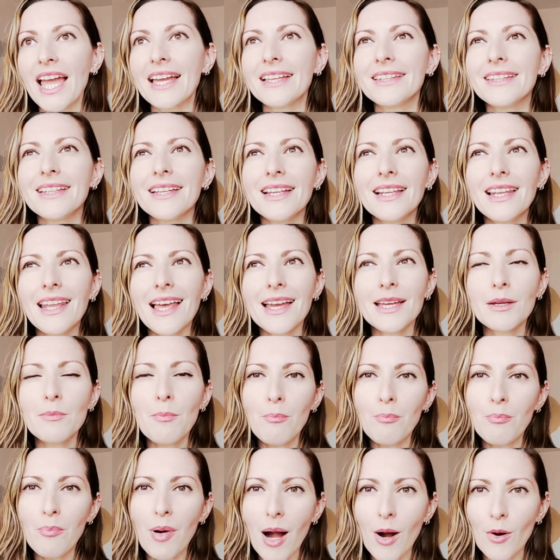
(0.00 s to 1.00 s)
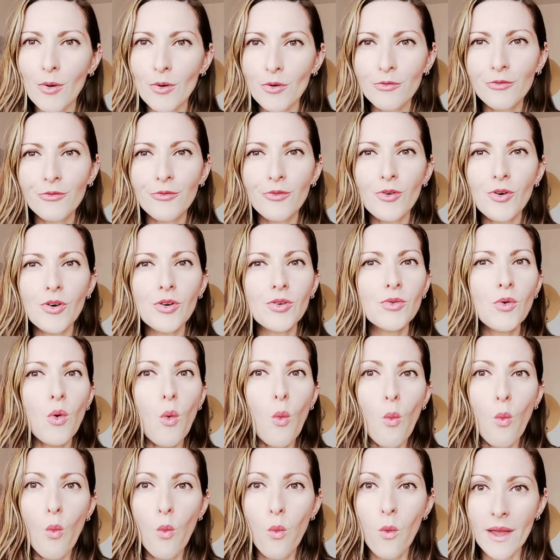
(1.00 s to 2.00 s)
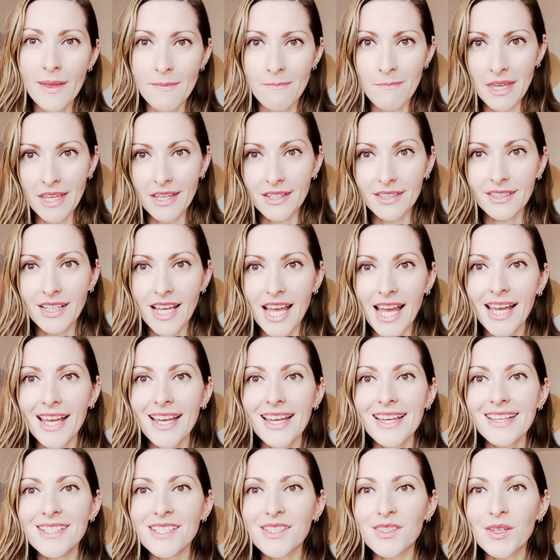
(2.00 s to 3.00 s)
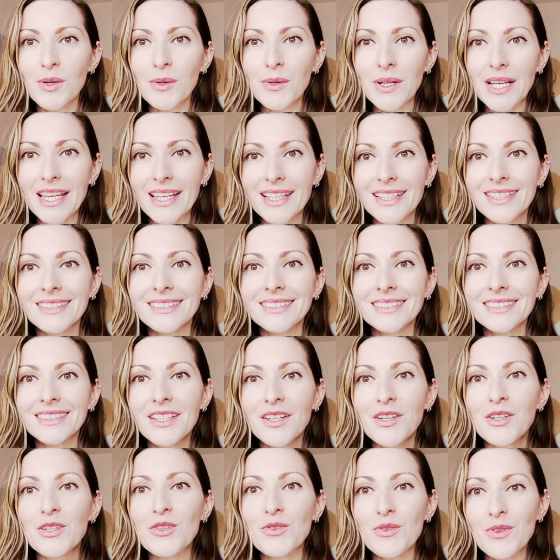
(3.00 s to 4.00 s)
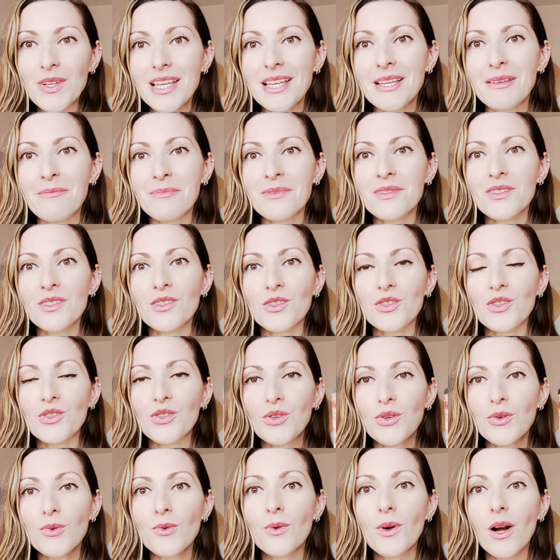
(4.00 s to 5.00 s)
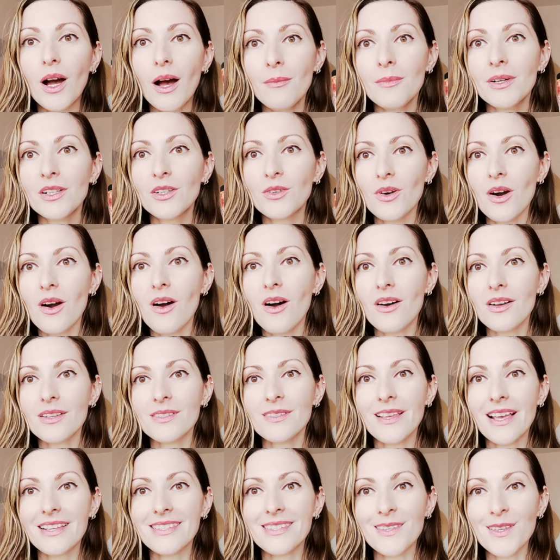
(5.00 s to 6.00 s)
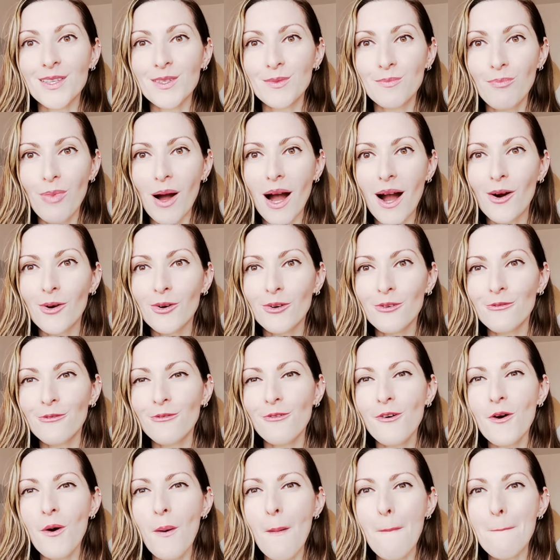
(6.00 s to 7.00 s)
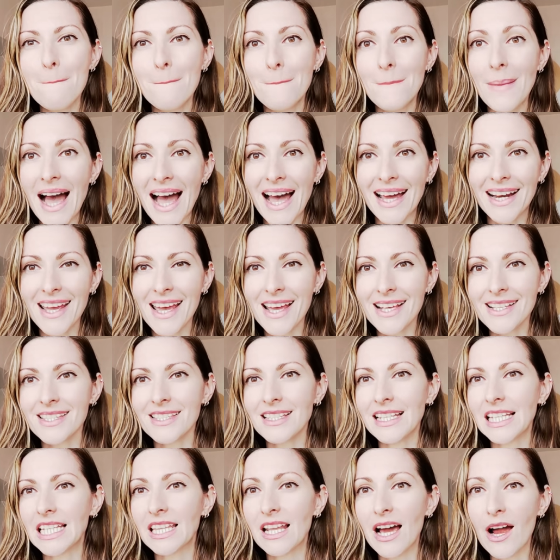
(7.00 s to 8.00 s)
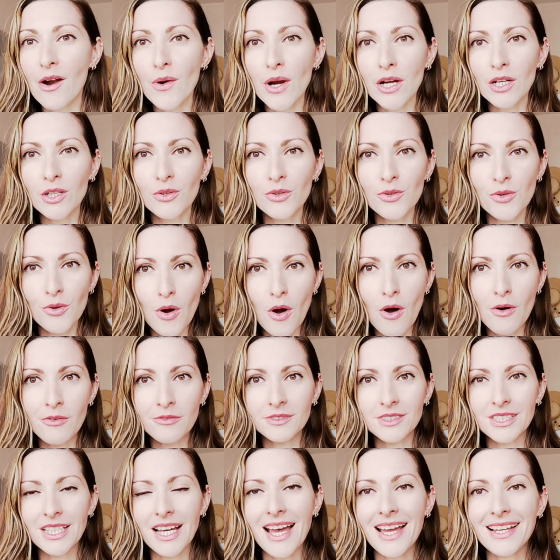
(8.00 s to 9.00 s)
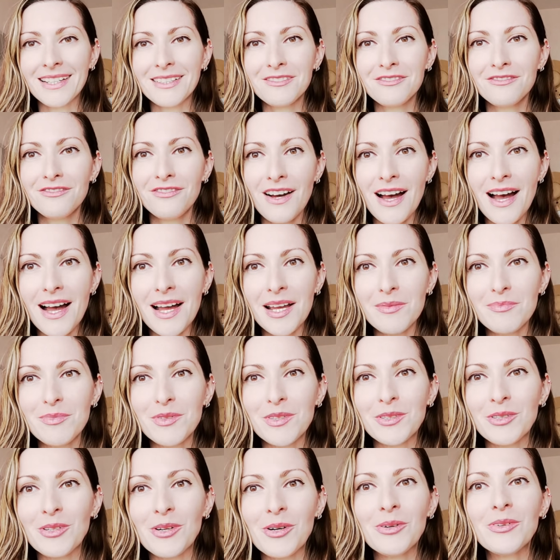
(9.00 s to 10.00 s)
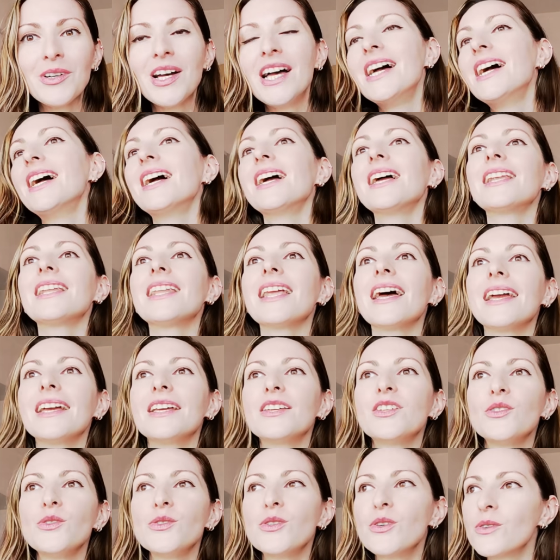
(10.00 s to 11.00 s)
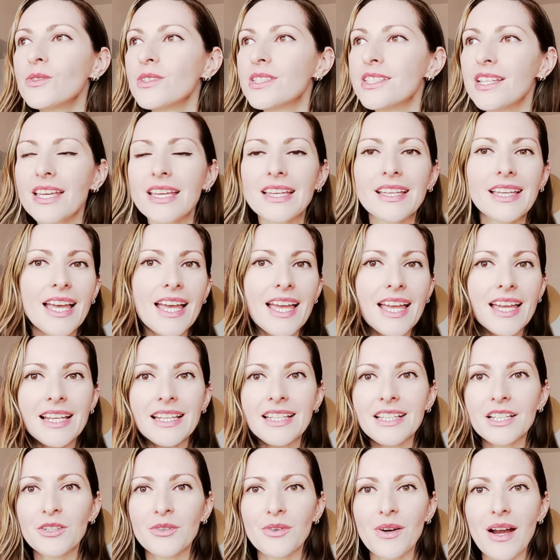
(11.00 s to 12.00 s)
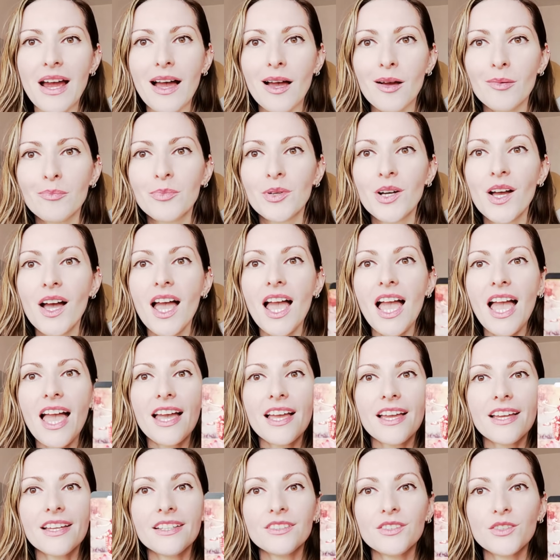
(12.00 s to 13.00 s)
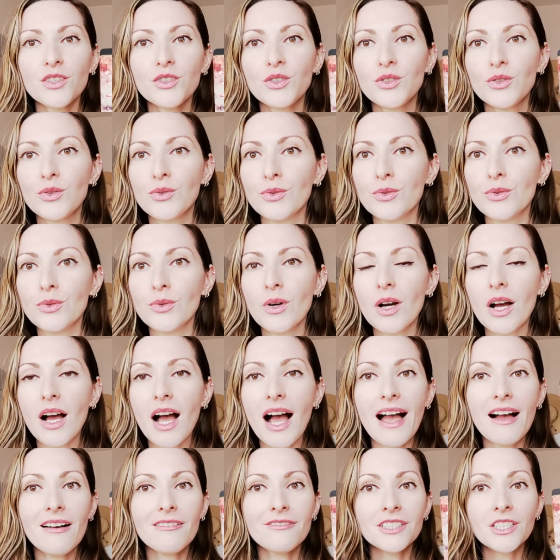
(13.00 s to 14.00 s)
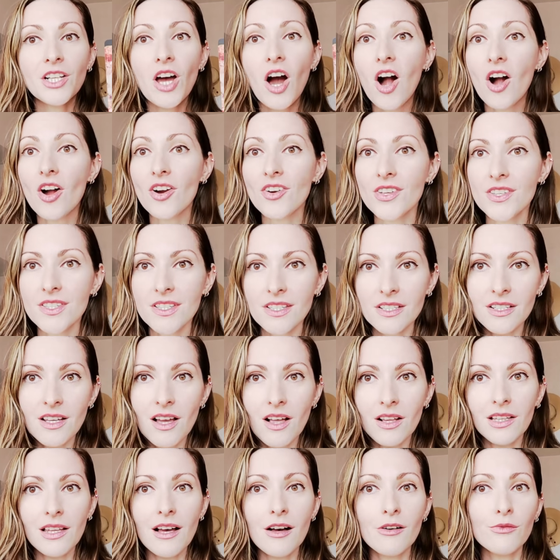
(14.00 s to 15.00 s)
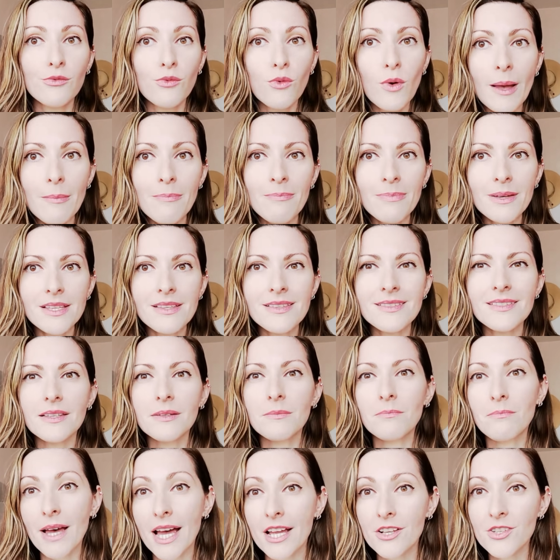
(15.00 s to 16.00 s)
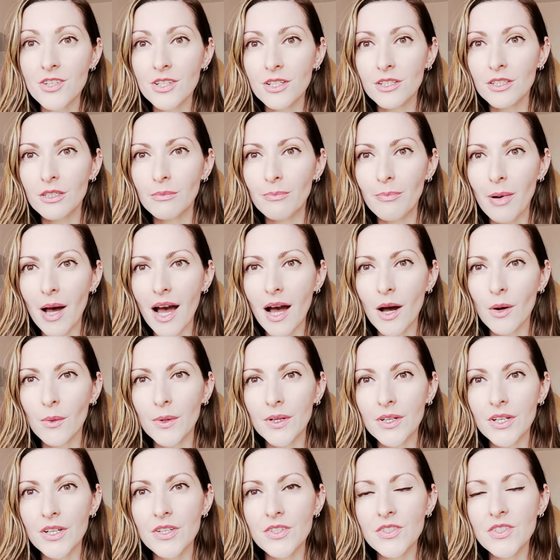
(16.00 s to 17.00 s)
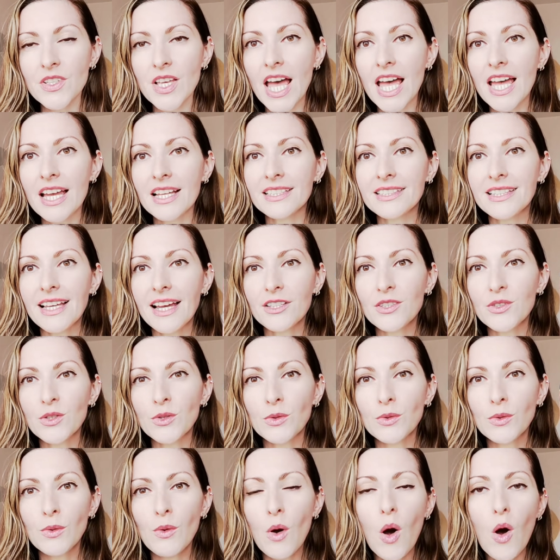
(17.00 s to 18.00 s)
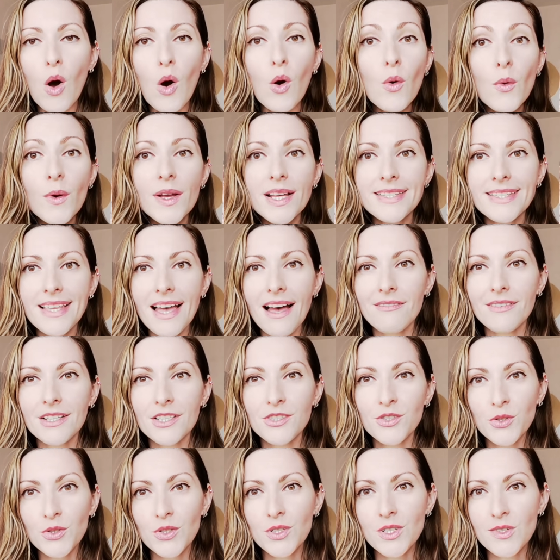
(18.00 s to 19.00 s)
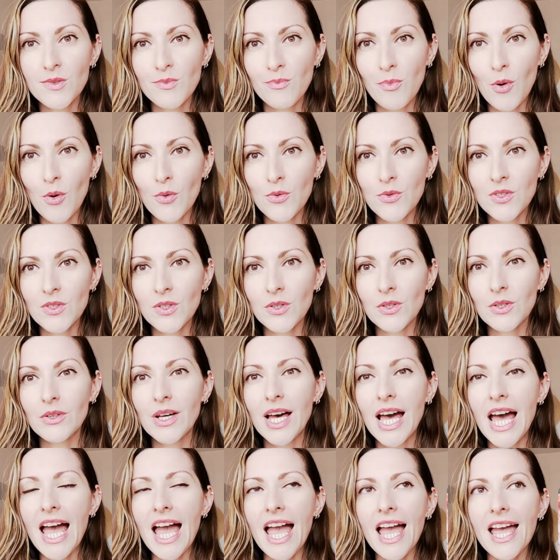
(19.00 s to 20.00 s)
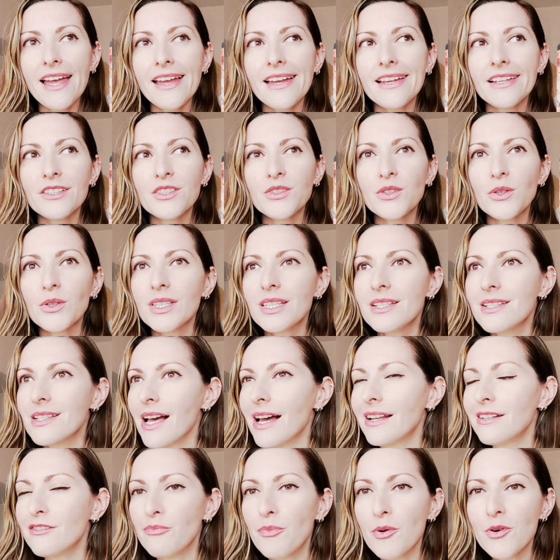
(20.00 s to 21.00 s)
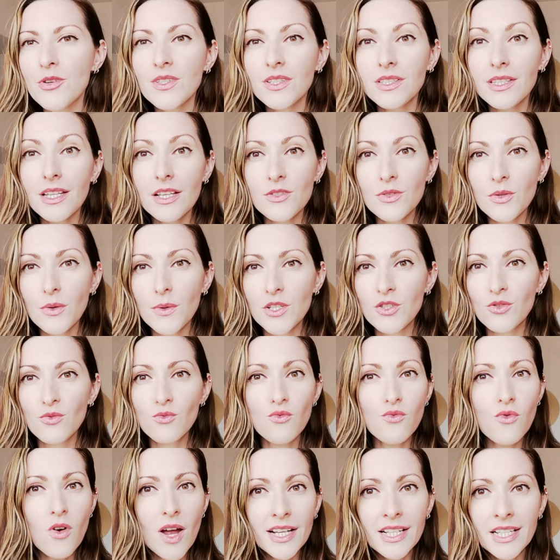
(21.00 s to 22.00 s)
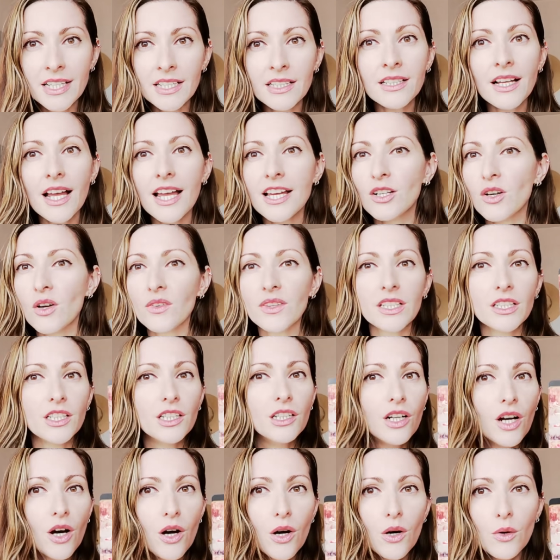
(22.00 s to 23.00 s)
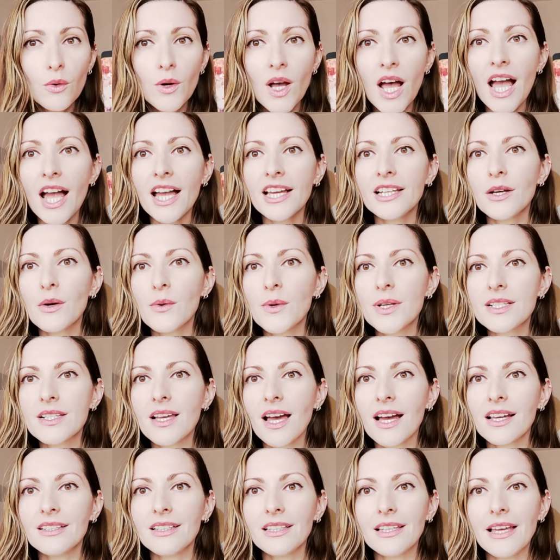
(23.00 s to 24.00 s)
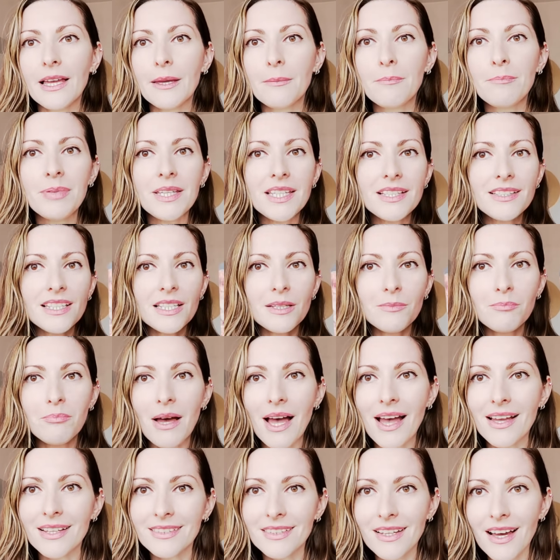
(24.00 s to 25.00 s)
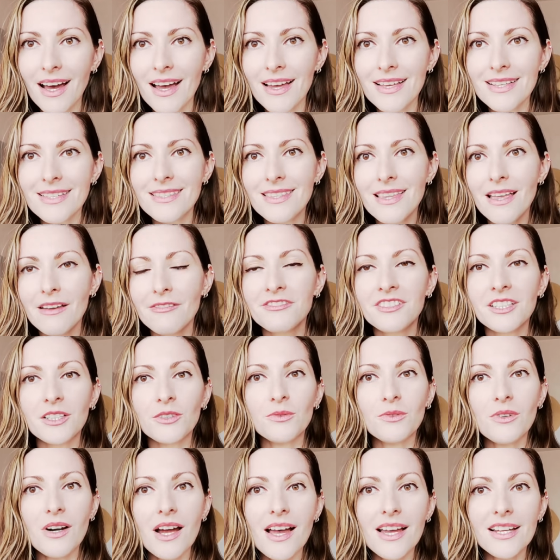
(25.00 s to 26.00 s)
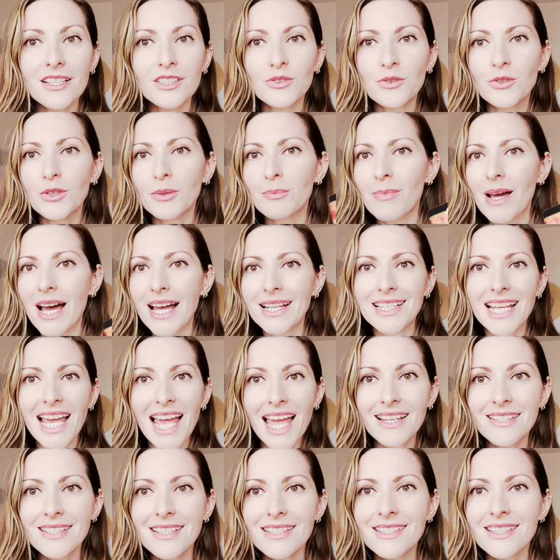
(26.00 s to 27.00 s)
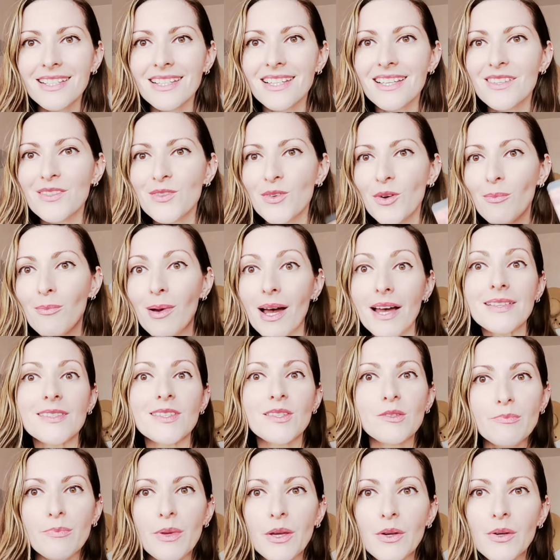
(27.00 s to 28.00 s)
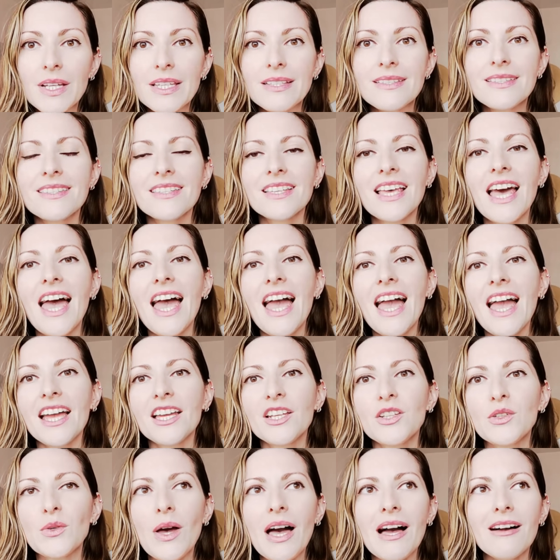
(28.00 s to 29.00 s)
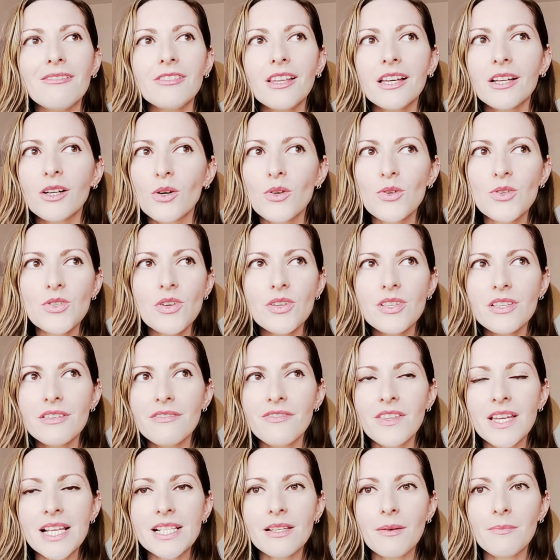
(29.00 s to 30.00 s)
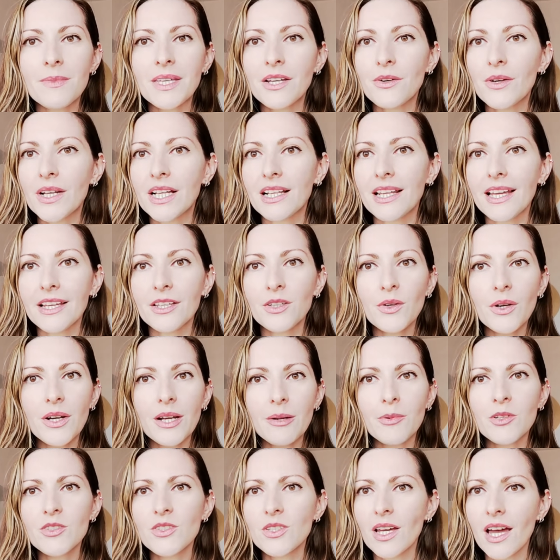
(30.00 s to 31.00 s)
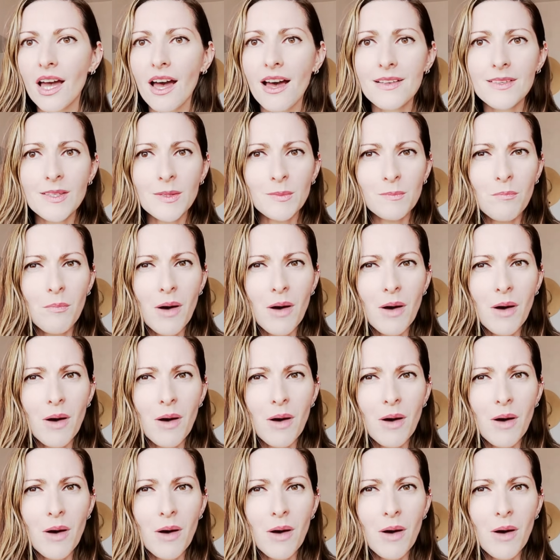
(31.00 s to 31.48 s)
and they like powerful women. So in their dreams, you come across as this powerful, badass Lara Croft kind of vibe, you know? Like you don't take any crap and you have an arsenal of weapons and magical powers that you always have at your disposal. And you're this kind of person that's always running and on the go and always kind of like beating bad guys left and right or bad entities or bad spirits. And you have like all sorts of things I'm hearing like you're able to cast